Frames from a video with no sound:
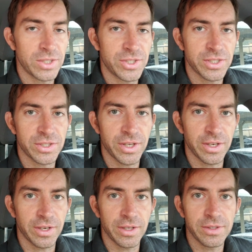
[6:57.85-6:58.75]

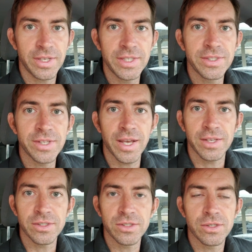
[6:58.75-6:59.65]
16 is he
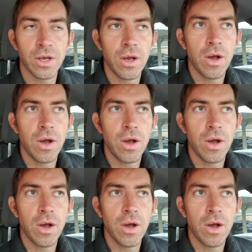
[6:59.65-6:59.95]
says